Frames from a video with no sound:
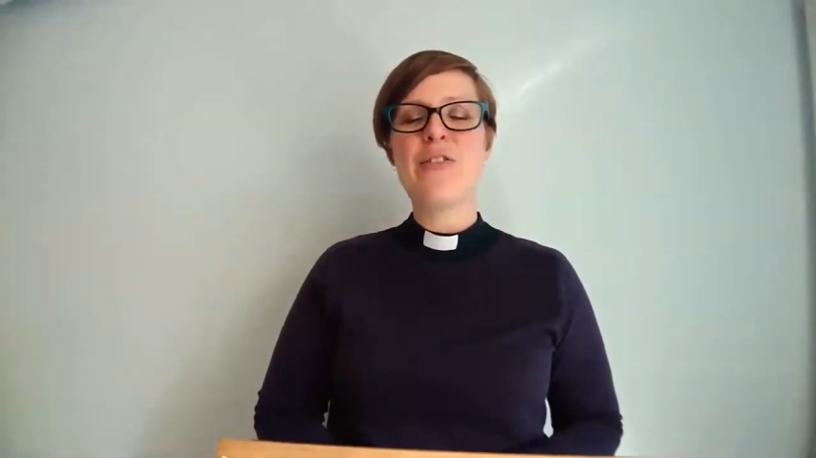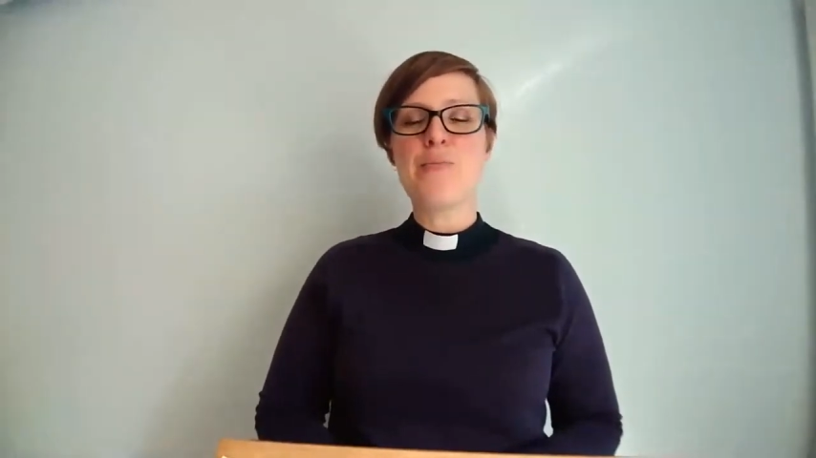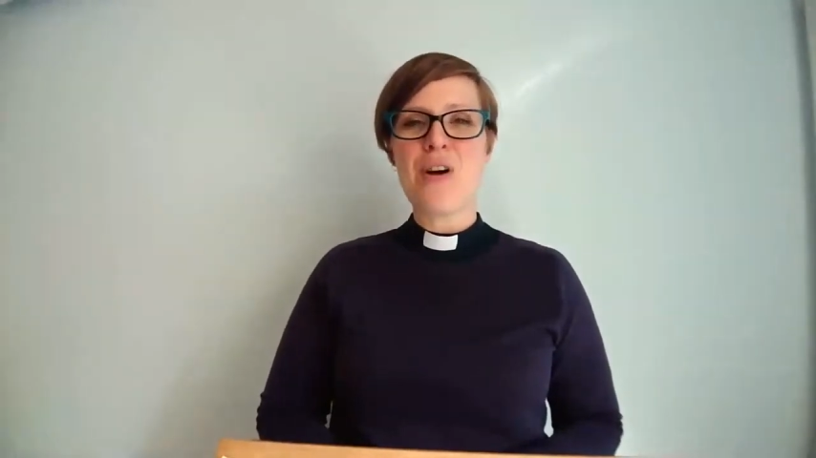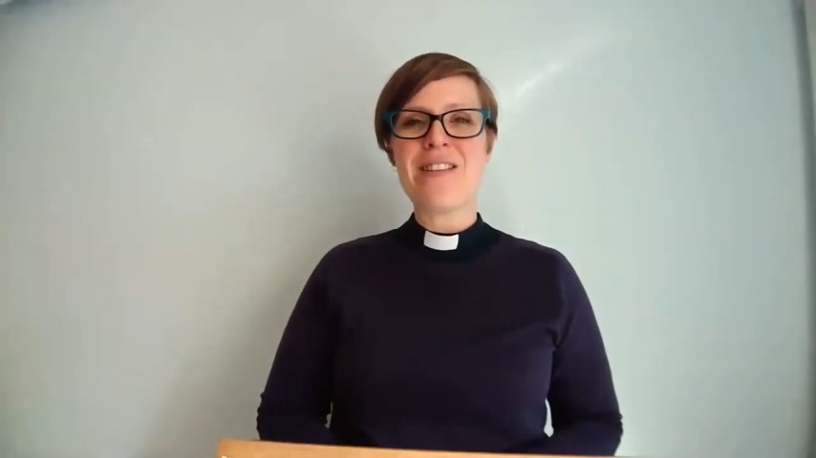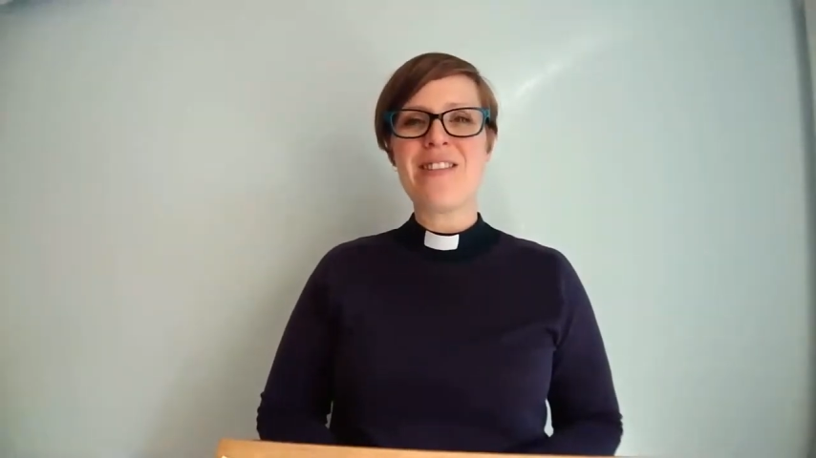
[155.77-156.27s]

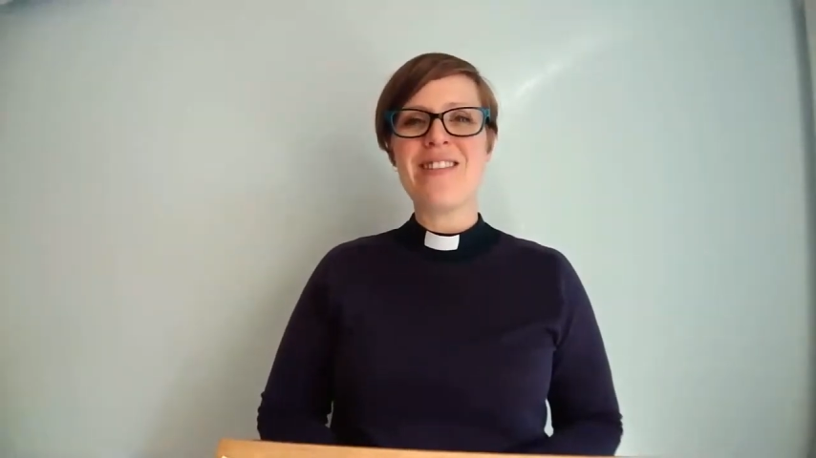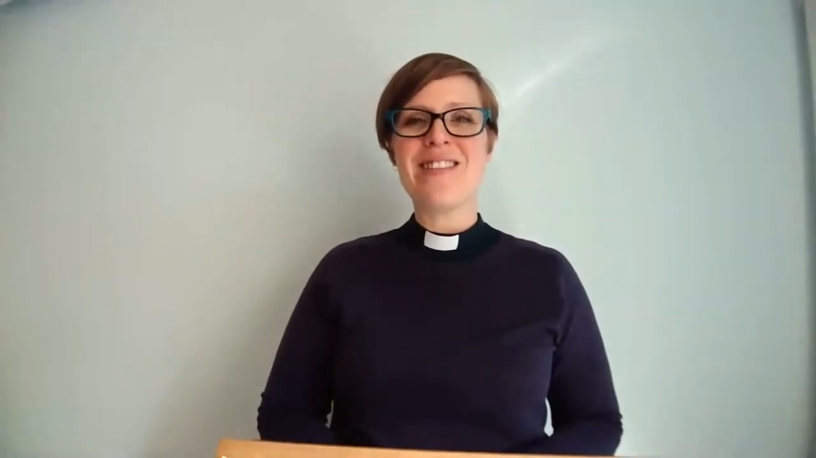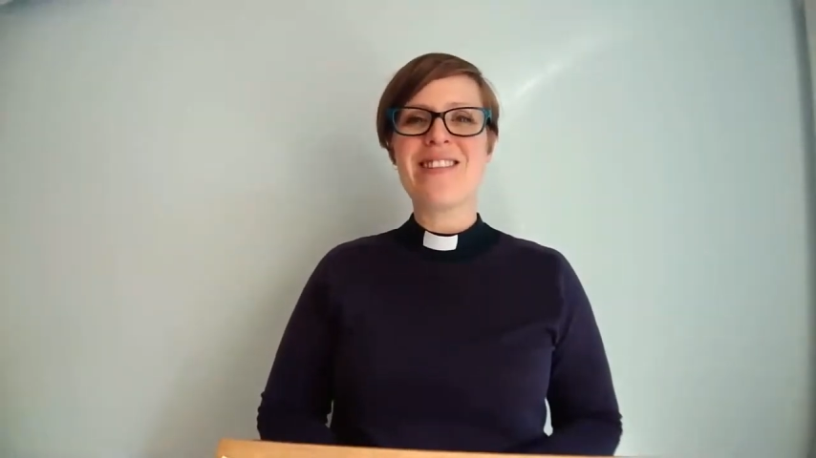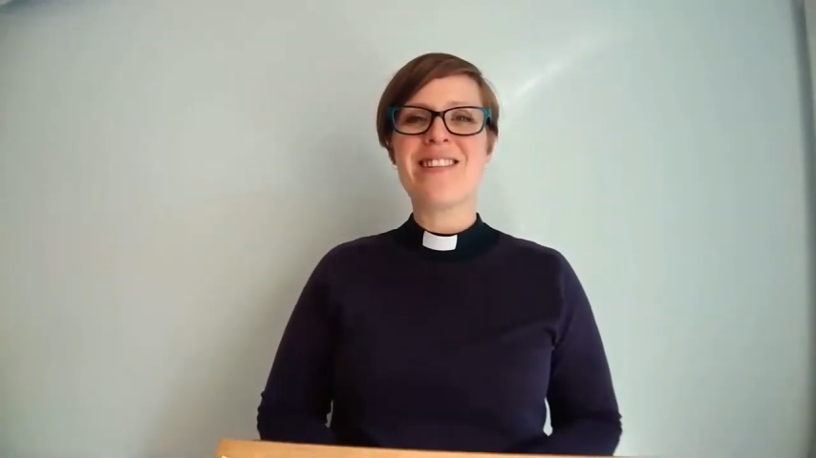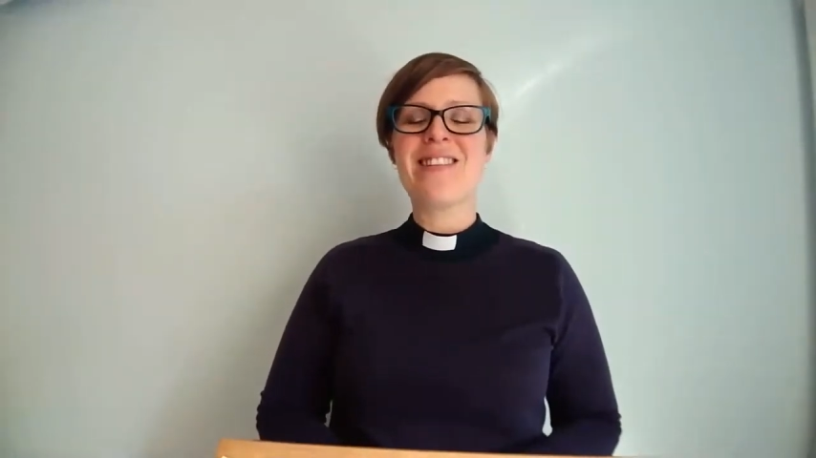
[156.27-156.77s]

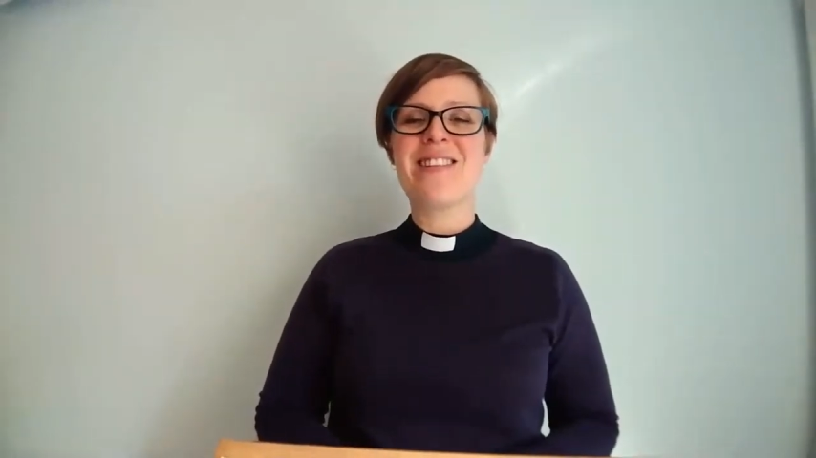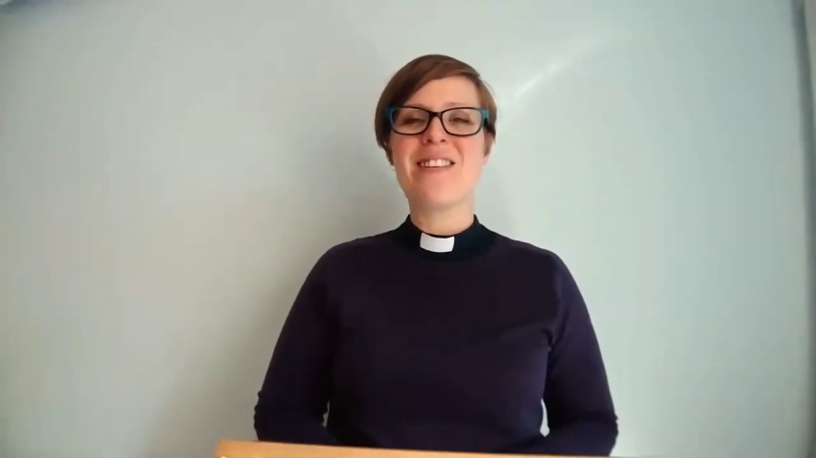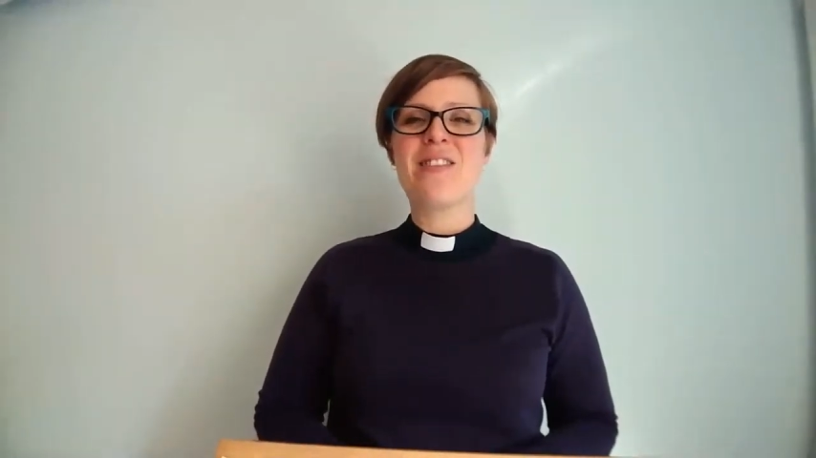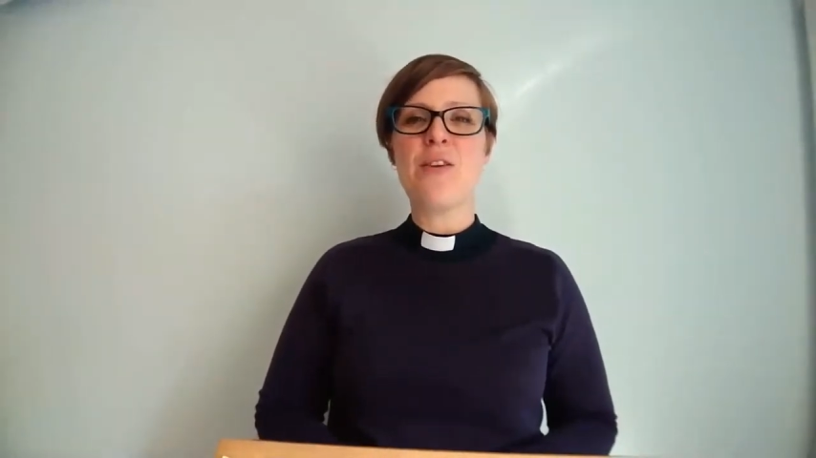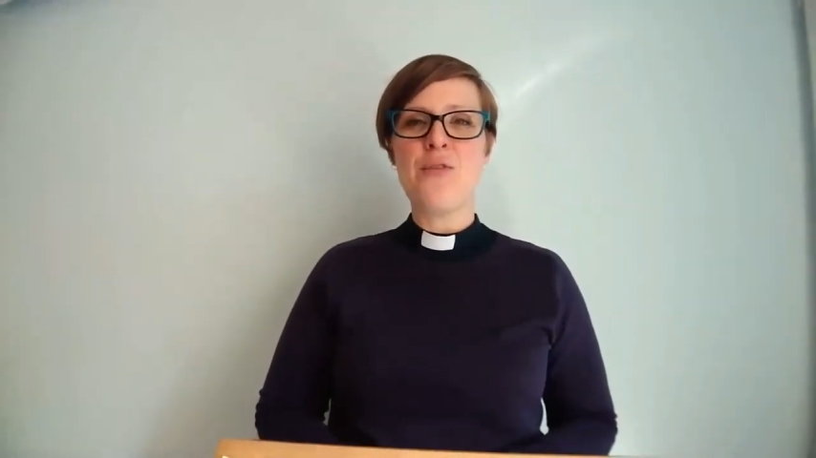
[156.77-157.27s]
present,
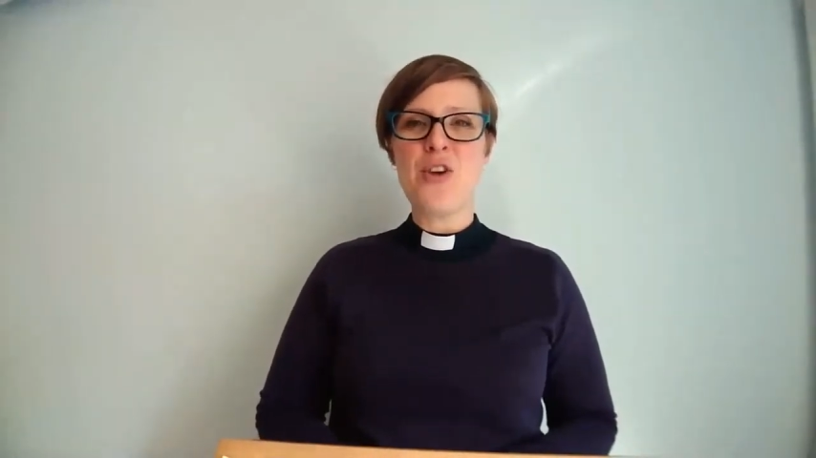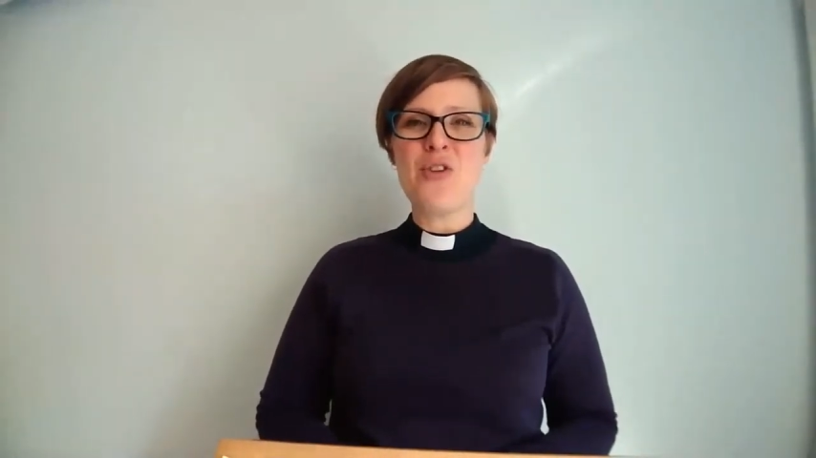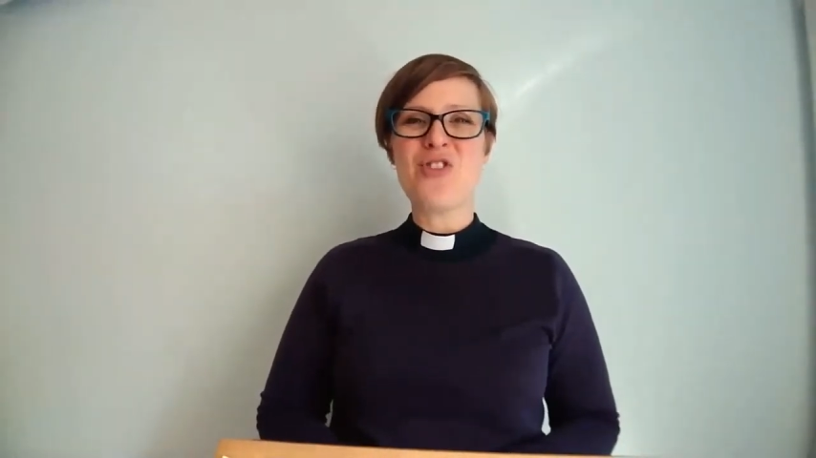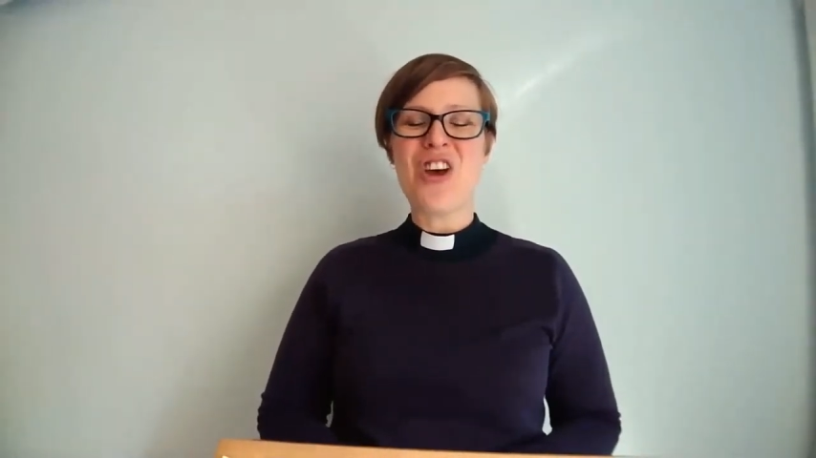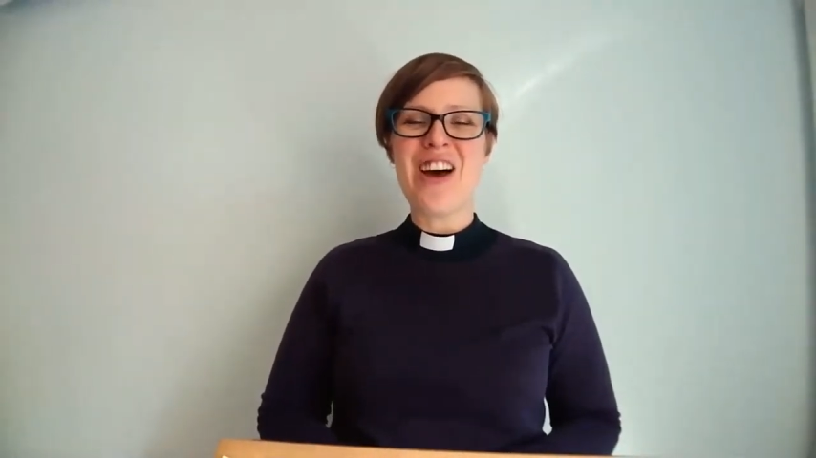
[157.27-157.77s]
the
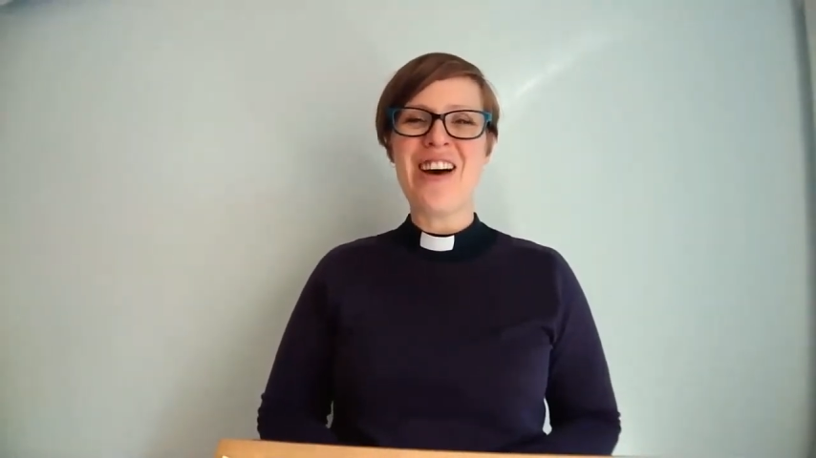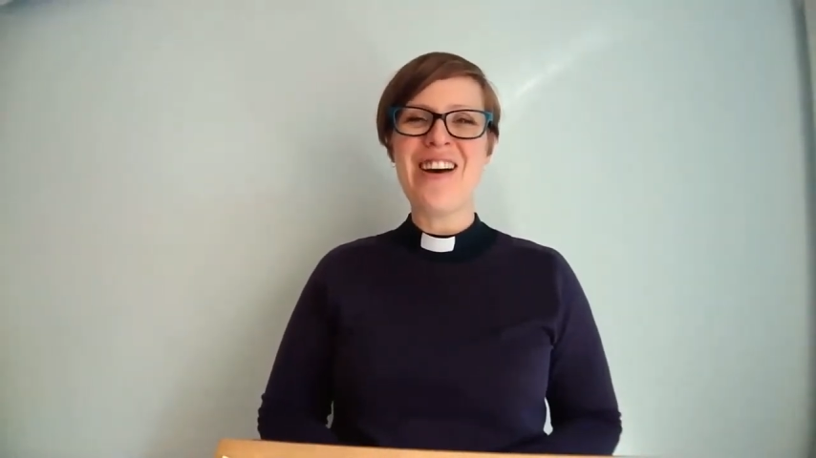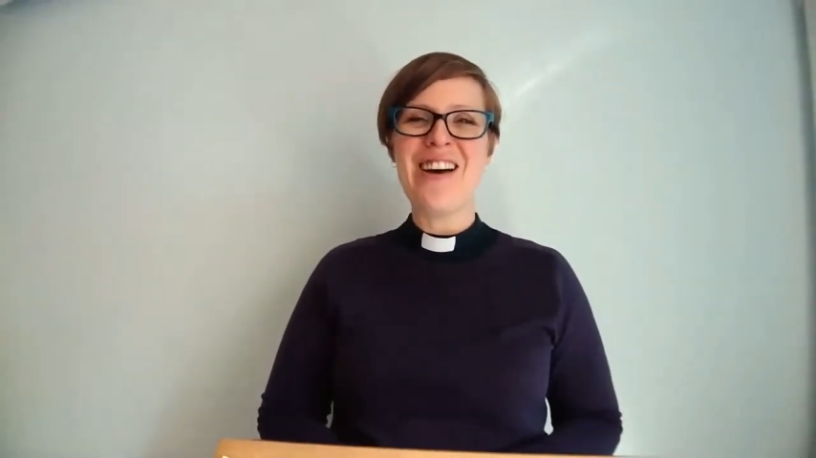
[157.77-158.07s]
future,